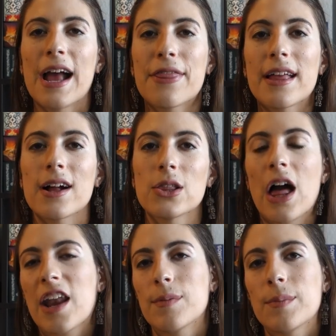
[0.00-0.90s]
I think a
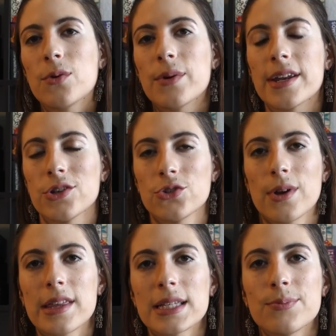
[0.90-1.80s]
lot of people would
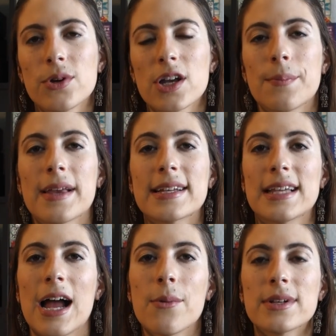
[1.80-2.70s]
enjoy this book because
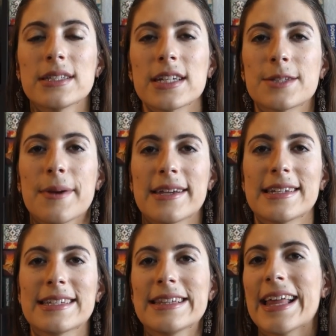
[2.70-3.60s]
I wasn't
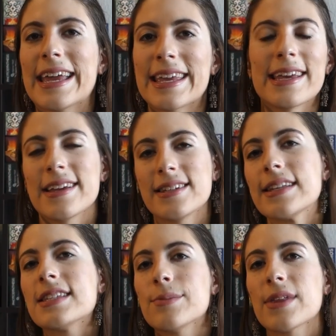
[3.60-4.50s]
expecting to like it. It
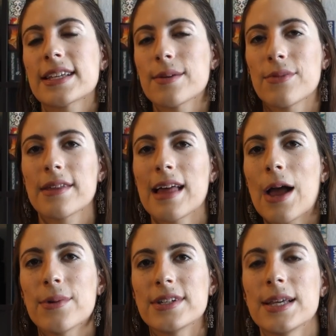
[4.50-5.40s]
didn't seem like something that
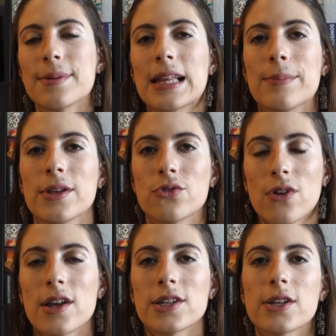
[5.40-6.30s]
I would typically be
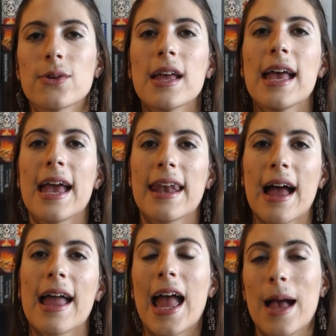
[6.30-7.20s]
drawn to, and
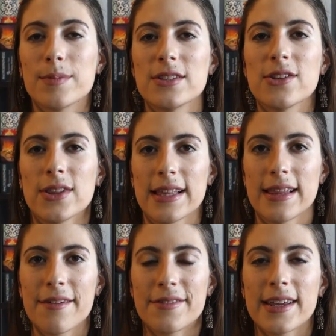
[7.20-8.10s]
I absolutely
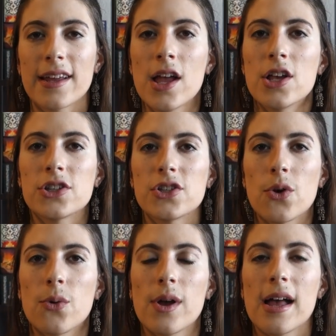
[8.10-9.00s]
loved it.
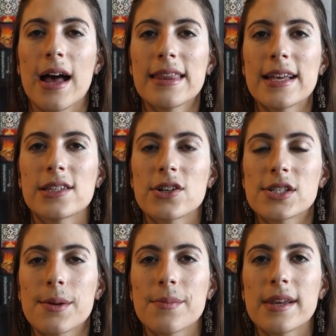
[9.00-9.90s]
So unless you're
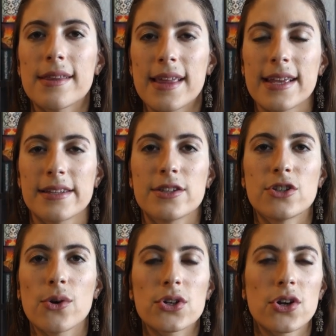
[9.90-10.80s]
somebody that is
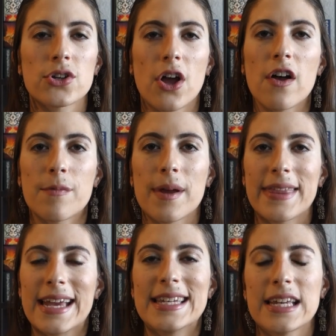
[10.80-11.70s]
so turned off by
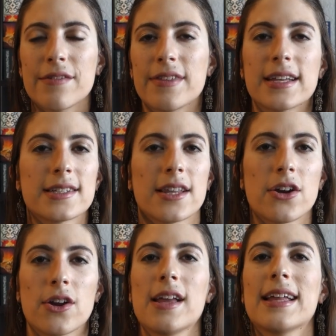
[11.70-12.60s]
the idea of things that
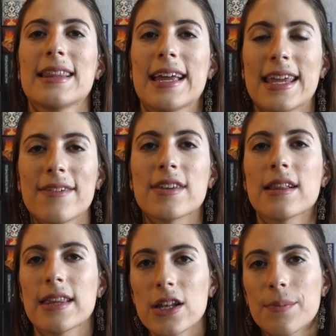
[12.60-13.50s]
are like even a
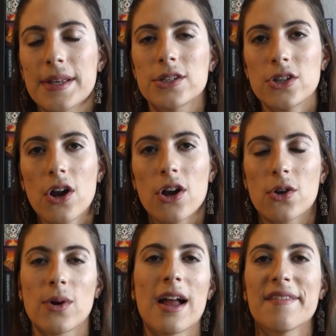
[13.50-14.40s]
little bit dark
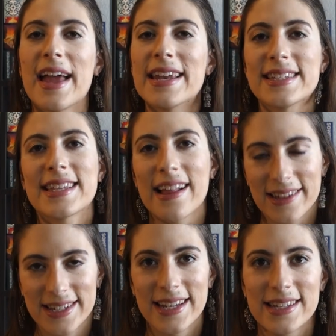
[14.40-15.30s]
or have any
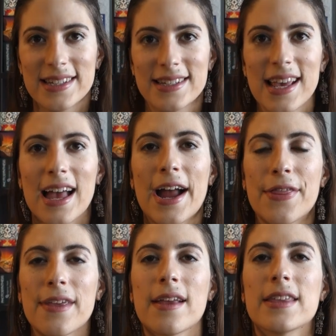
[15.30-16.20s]
skeletons, I
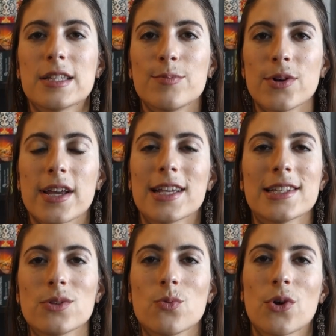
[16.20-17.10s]
think this book
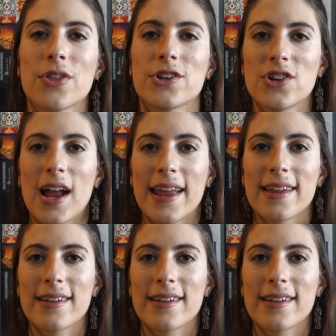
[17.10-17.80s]
is worth a try.